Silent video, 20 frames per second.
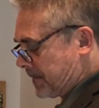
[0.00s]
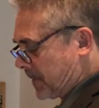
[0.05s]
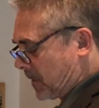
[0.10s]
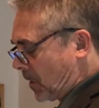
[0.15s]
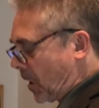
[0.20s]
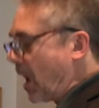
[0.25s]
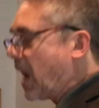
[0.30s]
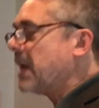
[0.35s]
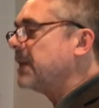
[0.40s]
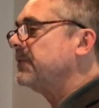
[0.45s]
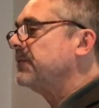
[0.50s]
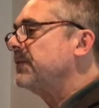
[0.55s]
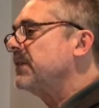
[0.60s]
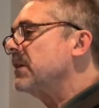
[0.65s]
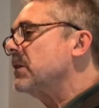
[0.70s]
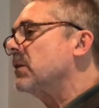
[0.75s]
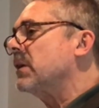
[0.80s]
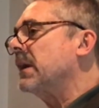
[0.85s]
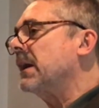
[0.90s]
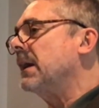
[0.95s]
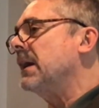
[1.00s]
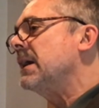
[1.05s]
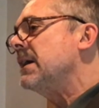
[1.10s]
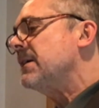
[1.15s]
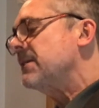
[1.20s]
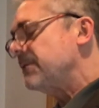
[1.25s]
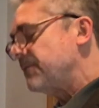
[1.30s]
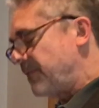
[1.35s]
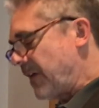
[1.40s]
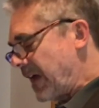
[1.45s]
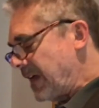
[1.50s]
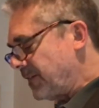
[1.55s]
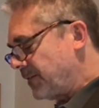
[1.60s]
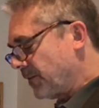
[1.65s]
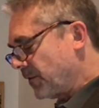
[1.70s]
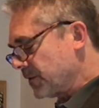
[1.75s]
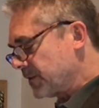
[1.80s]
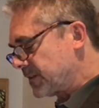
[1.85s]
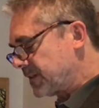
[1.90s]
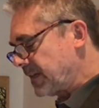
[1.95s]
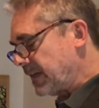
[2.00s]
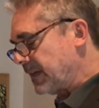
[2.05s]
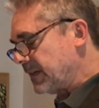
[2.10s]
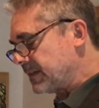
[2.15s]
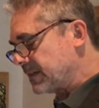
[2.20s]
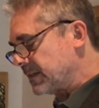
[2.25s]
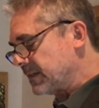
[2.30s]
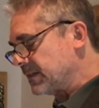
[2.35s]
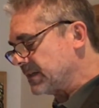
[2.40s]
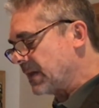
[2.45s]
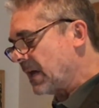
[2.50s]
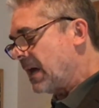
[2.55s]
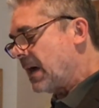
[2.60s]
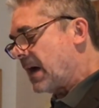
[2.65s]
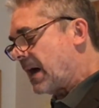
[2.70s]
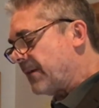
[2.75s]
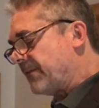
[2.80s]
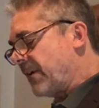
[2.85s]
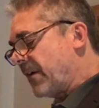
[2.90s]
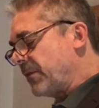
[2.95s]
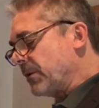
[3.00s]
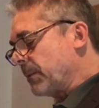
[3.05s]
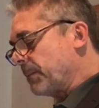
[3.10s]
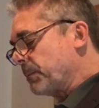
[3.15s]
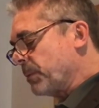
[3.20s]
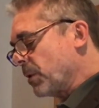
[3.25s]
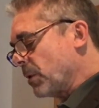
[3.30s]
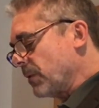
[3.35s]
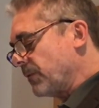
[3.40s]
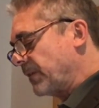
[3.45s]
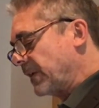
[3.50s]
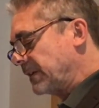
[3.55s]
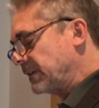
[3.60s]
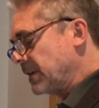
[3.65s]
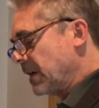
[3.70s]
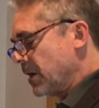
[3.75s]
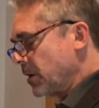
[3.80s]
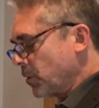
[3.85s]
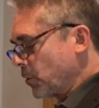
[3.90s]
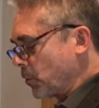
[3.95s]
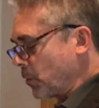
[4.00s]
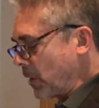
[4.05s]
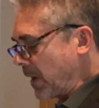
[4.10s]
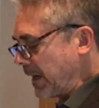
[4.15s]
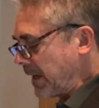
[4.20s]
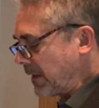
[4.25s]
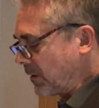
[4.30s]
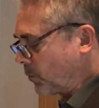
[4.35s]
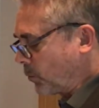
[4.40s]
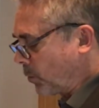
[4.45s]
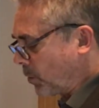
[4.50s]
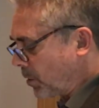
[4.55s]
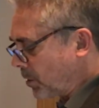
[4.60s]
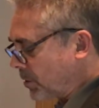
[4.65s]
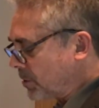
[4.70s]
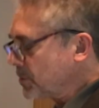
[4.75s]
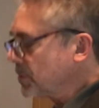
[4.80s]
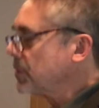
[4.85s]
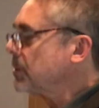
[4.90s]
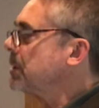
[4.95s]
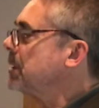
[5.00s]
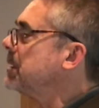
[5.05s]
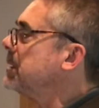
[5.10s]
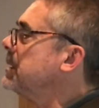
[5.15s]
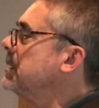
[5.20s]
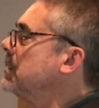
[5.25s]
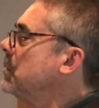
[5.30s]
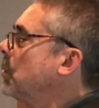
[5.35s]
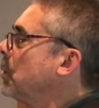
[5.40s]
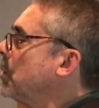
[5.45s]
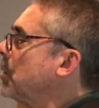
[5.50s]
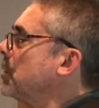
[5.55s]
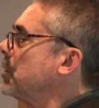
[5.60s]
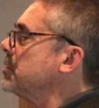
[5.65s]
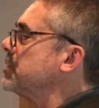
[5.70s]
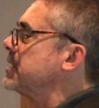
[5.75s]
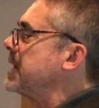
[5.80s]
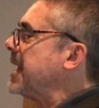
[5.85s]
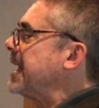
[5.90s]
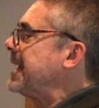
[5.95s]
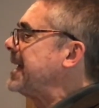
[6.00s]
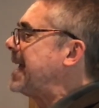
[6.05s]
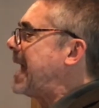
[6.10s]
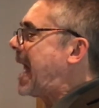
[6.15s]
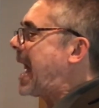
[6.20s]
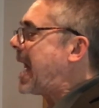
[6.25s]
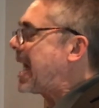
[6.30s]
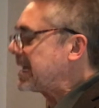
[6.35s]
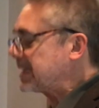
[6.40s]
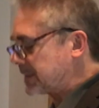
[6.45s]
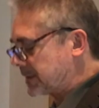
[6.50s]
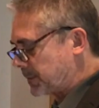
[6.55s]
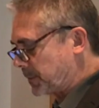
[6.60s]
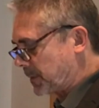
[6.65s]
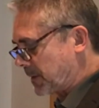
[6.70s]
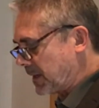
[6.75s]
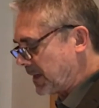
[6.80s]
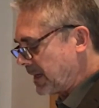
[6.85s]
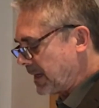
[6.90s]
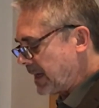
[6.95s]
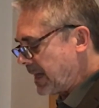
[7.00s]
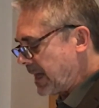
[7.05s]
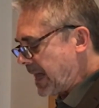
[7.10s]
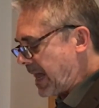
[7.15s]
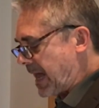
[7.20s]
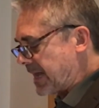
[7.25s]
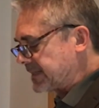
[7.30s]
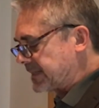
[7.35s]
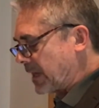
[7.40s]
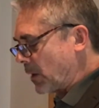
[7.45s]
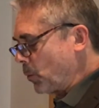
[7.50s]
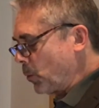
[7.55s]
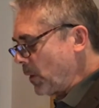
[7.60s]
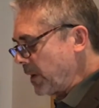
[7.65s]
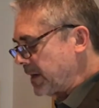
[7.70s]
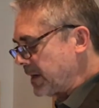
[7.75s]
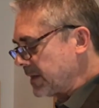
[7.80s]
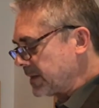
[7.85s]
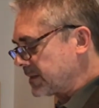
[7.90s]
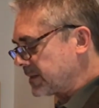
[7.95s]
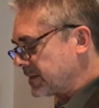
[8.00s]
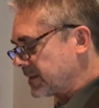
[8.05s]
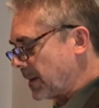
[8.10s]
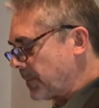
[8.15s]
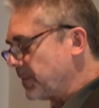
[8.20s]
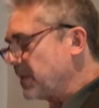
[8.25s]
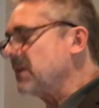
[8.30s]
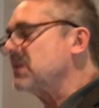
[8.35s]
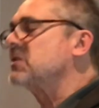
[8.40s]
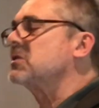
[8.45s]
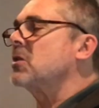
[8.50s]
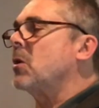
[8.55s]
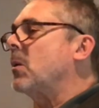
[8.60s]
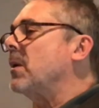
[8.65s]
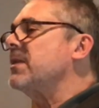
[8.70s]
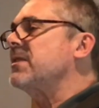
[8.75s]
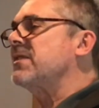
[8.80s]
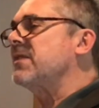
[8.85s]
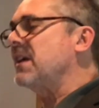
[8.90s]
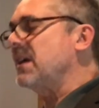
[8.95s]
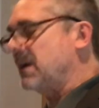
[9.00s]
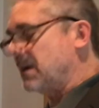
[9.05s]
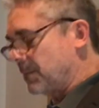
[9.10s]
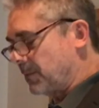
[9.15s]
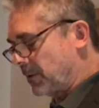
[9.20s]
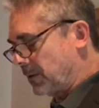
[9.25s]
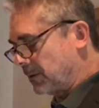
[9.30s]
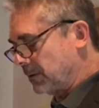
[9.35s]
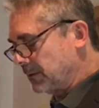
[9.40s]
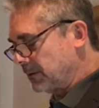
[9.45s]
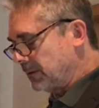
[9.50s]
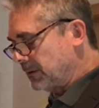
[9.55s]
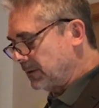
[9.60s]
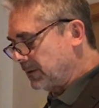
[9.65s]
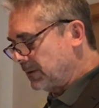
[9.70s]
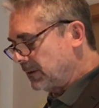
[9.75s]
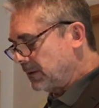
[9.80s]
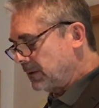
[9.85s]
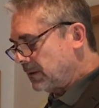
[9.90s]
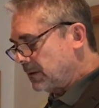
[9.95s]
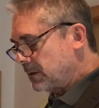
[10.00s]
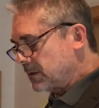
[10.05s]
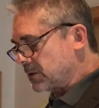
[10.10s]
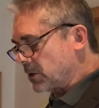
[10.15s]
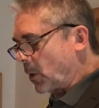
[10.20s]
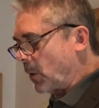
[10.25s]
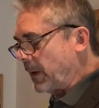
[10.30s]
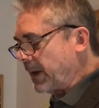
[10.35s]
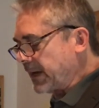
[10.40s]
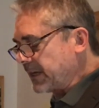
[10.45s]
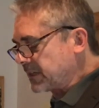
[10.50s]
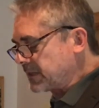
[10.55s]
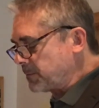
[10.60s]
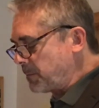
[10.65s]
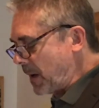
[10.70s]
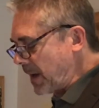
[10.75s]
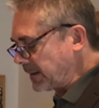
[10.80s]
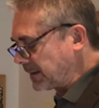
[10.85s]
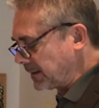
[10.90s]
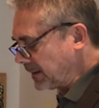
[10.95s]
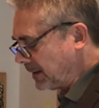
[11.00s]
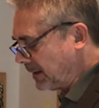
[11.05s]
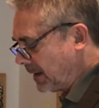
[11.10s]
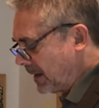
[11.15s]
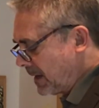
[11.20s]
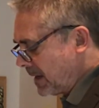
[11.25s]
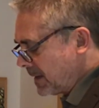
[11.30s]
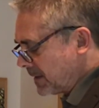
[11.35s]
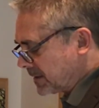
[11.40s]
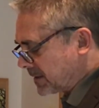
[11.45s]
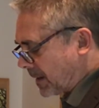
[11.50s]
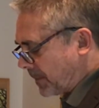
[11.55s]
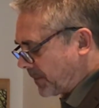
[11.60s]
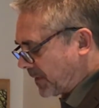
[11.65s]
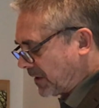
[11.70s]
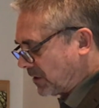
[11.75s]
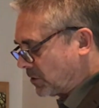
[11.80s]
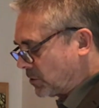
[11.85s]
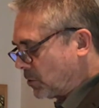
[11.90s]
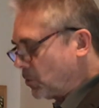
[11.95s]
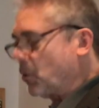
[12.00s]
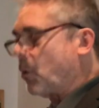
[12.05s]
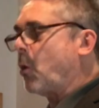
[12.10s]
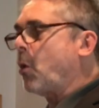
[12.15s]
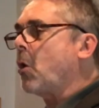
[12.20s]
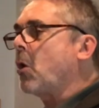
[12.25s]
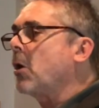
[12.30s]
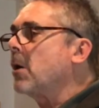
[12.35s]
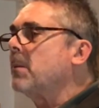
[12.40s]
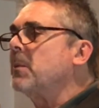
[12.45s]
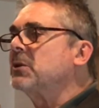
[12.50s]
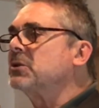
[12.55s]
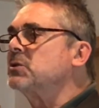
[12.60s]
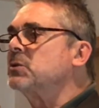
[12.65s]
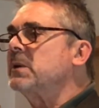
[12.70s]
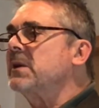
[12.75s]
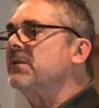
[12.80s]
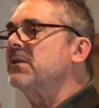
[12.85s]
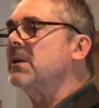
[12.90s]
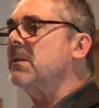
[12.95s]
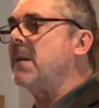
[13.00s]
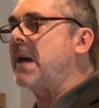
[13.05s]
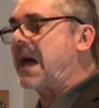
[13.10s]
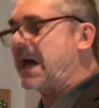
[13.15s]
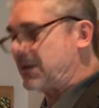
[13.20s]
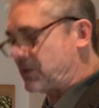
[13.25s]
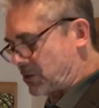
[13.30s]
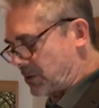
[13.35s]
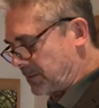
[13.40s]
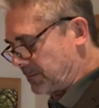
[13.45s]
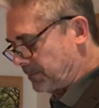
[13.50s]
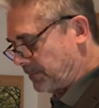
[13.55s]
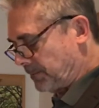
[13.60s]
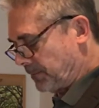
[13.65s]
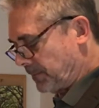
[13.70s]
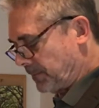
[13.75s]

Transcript: God-fearing, faithful citizens of other perfect created worlds, they gasped as they witnessed something so unthinkable, so unexpected, something too horrible to even imagine.